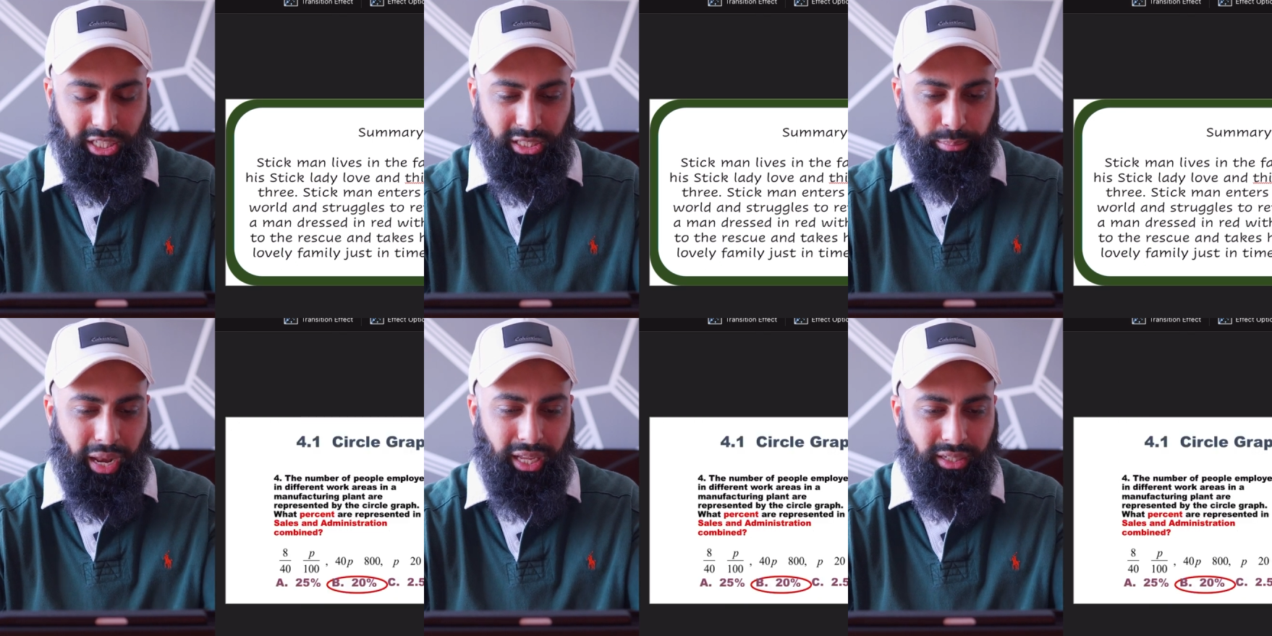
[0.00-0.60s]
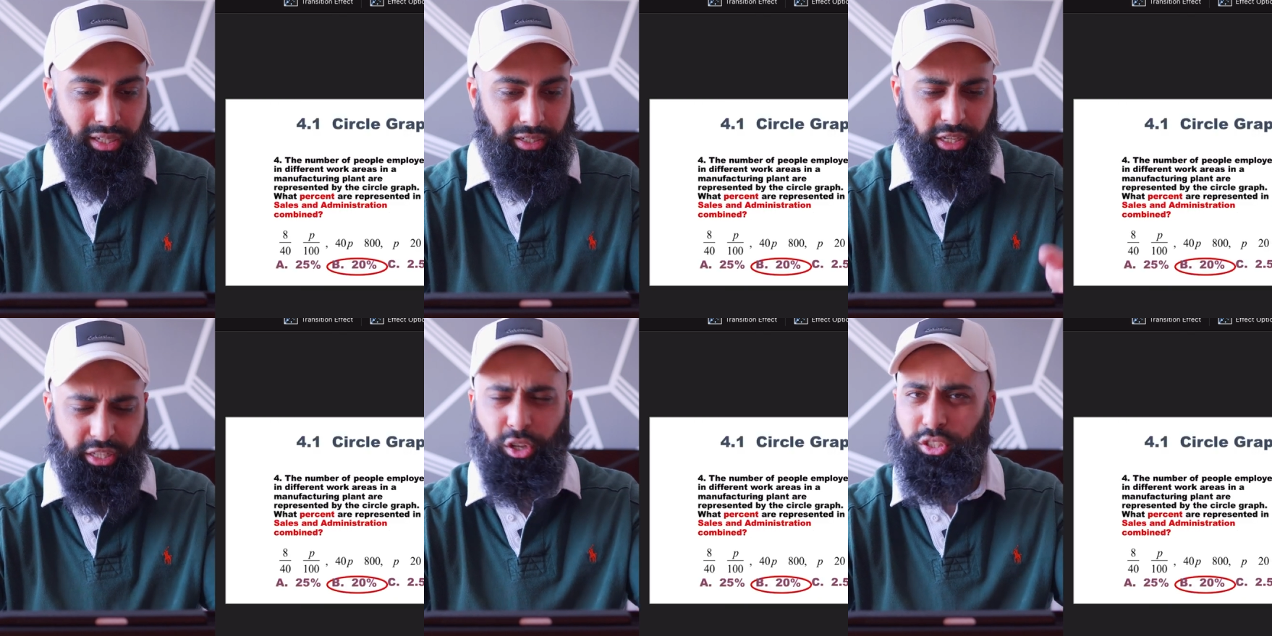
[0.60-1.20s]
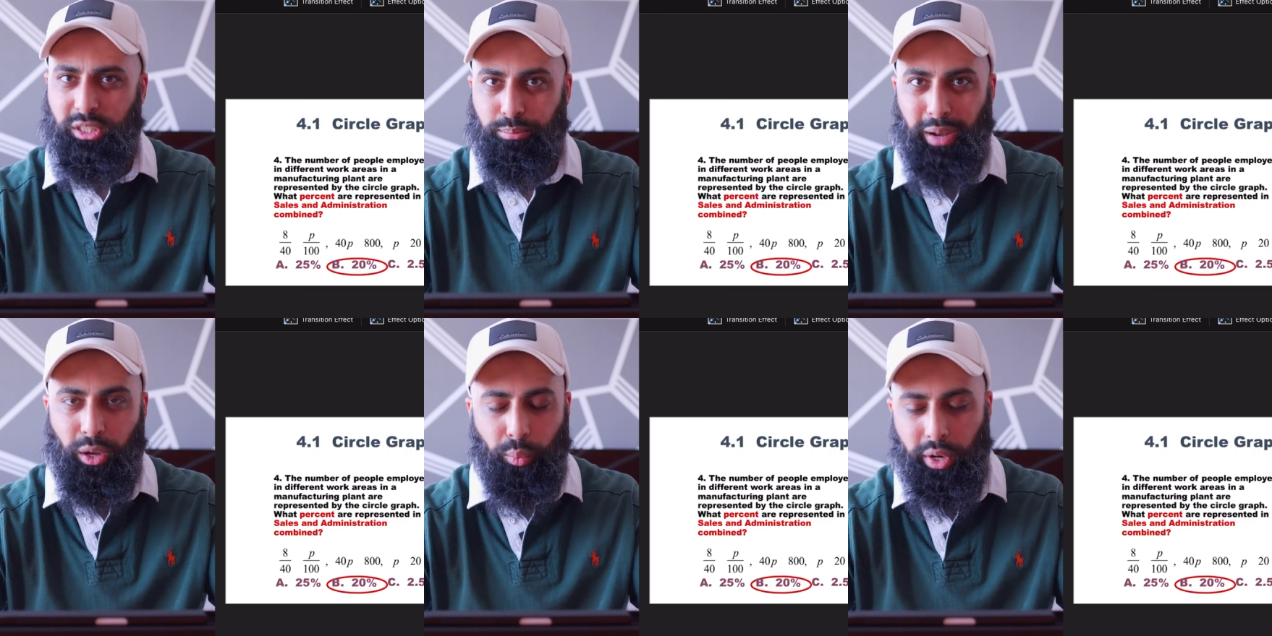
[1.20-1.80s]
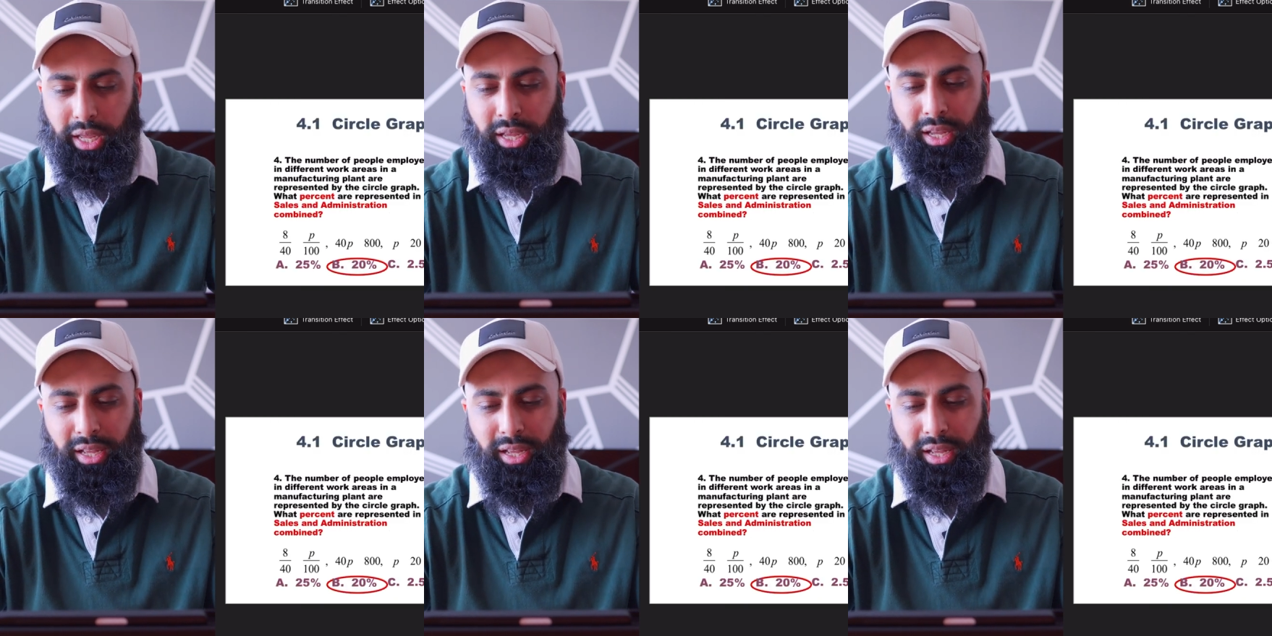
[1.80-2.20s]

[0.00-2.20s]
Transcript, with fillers: it's a black, you know, just black and white.